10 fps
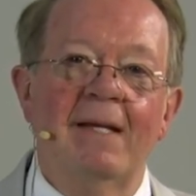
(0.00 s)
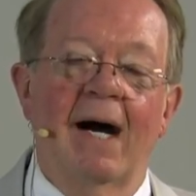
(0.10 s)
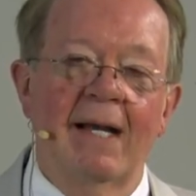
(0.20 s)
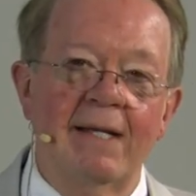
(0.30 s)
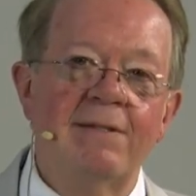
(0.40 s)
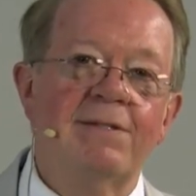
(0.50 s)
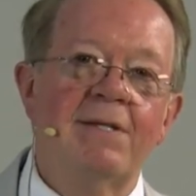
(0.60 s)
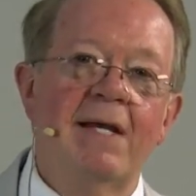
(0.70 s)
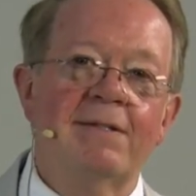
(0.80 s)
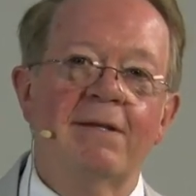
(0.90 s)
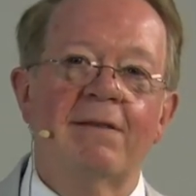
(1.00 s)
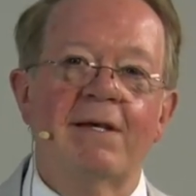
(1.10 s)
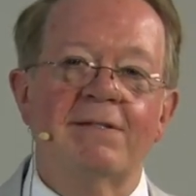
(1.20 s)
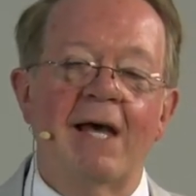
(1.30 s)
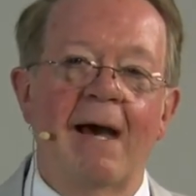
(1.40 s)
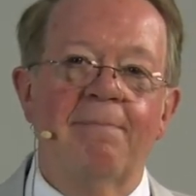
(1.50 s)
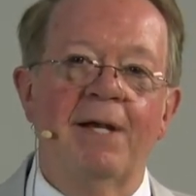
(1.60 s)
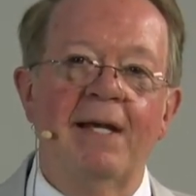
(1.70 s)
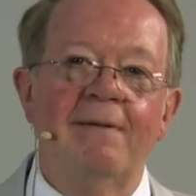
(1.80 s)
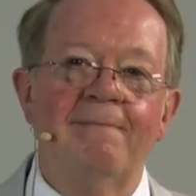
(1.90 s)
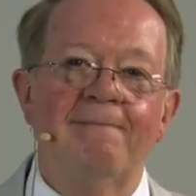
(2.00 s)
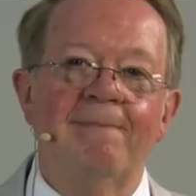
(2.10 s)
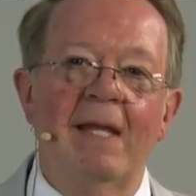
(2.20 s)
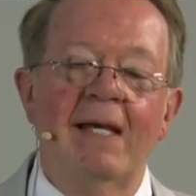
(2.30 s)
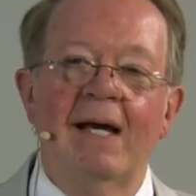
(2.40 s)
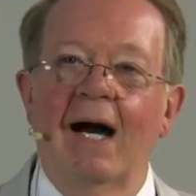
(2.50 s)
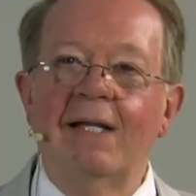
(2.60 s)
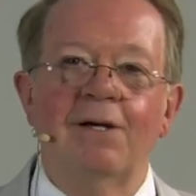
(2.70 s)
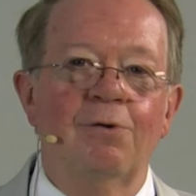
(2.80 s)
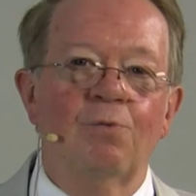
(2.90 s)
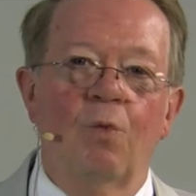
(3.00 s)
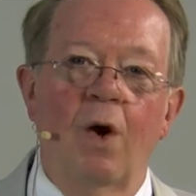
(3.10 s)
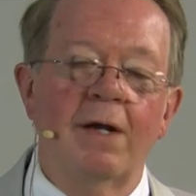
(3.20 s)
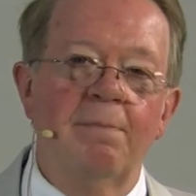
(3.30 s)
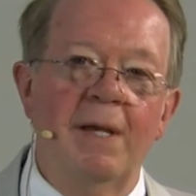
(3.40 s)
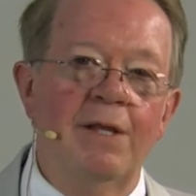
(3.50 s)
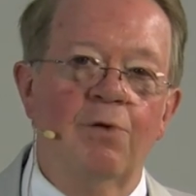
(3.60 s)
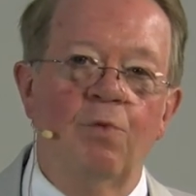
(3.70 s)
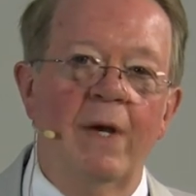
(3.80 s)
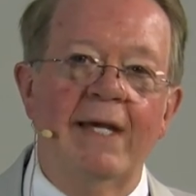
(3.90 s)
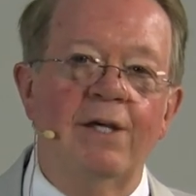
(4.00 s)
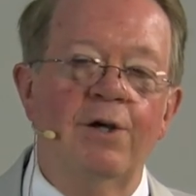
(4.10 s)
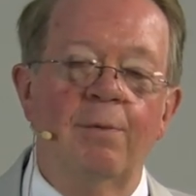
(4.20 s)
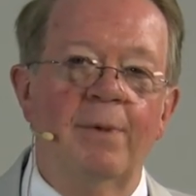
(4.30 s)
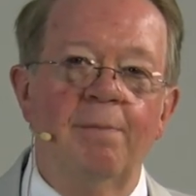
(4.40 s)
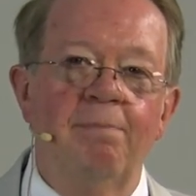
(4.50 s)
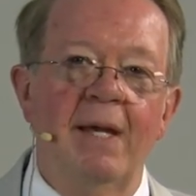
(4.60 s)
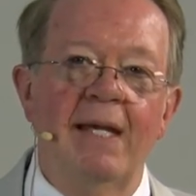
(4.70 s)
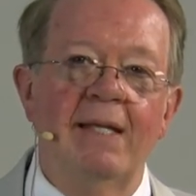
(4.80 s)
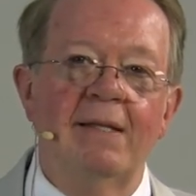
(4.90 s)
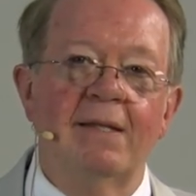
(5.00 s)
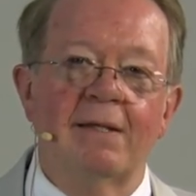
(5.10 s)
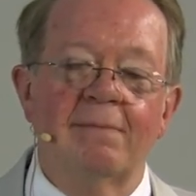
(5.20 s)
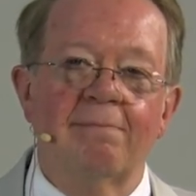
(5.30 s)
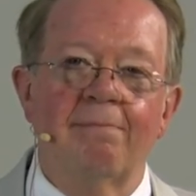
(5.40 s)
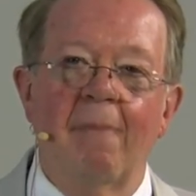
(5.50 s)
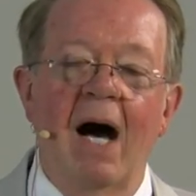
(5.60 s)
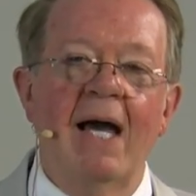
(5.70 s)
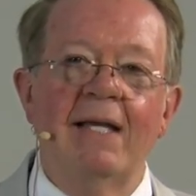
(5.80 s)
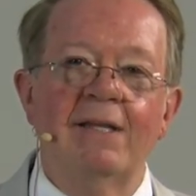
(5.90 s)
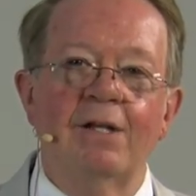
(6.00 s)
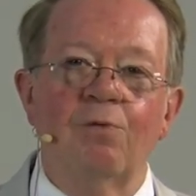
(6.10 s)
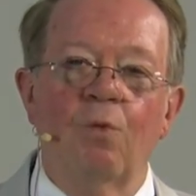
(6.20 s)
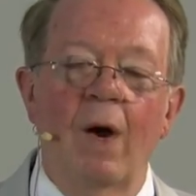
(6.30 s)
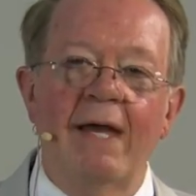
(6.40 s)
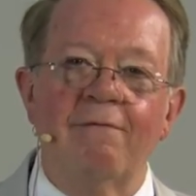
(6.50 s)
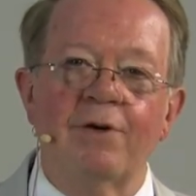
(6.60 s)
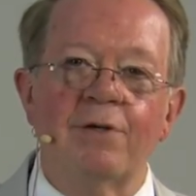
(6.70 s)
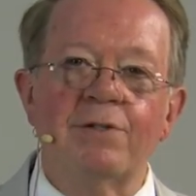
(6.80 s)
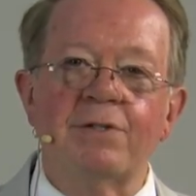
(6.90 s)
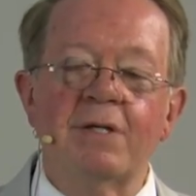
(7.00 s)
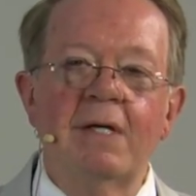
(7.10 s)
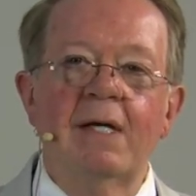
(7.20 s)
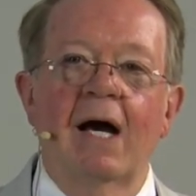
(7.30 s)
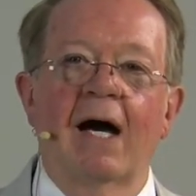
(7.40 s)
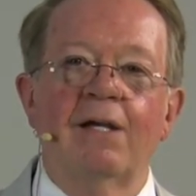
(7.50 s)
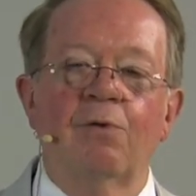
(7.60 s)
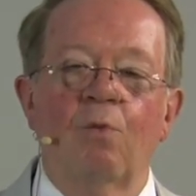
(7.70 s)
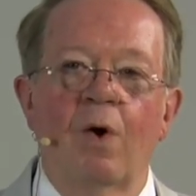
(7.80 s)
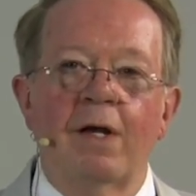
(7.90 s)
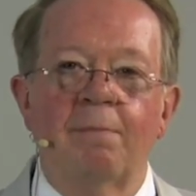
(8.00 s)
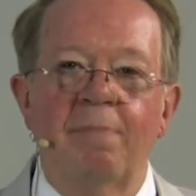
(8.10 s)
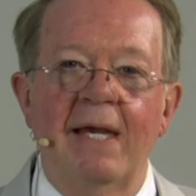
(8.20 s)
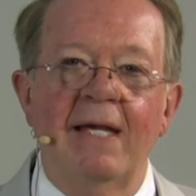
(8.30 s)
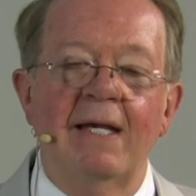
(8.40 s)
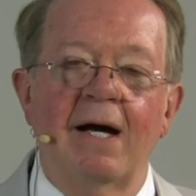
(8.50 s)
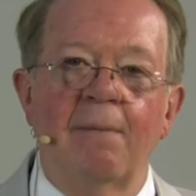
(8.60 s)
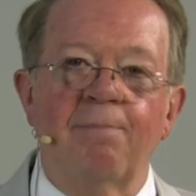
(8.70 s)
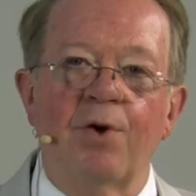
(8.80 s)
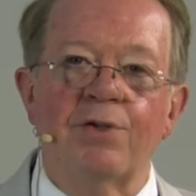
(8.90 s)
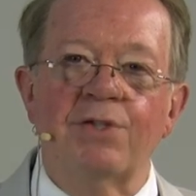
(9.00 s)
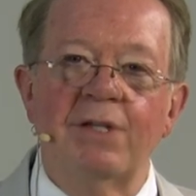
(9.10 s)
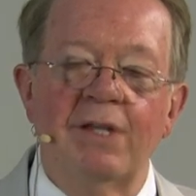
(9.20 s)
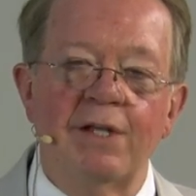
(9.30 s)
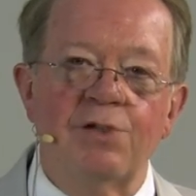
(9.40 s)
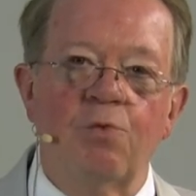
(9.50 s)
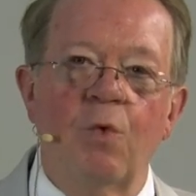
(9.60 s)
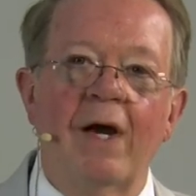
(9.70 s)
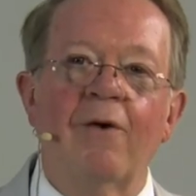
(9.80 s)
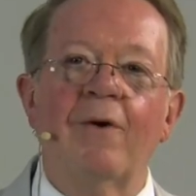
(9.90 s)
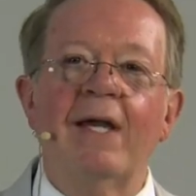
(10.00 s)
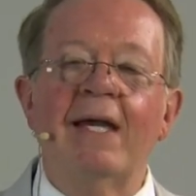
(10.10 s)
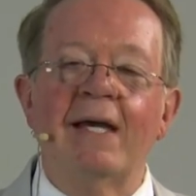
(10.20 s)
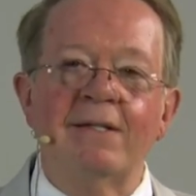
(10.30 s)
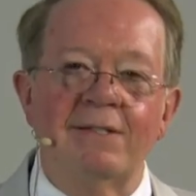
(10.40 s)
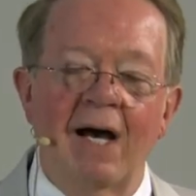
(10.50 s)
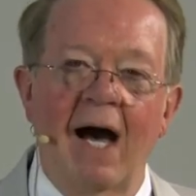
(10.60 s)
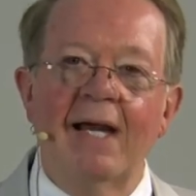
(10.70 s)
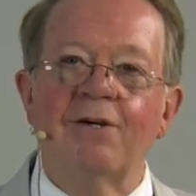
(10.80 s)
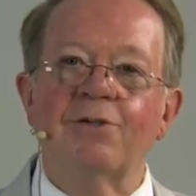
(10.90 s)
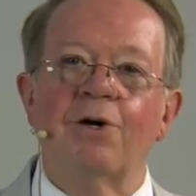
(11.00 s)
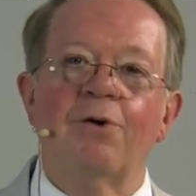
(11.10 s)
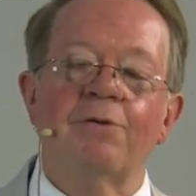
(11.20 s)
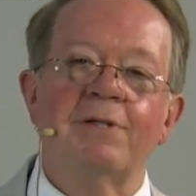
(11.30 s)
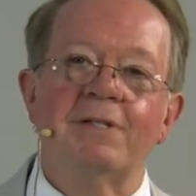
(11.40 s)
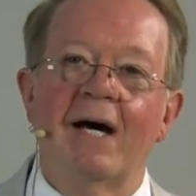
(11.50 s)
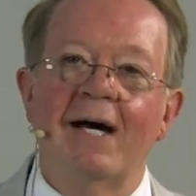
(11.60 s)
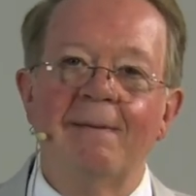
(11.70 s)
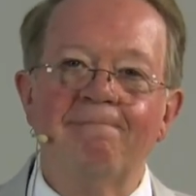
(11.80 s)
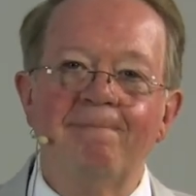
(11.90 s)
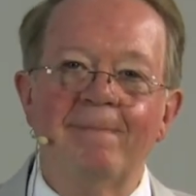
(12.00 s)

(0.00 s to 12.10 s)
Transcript: I consent to this happening. I don't want to be the weak human being, the mind that wavers. I don't want to be a person that's weary and tired all the time.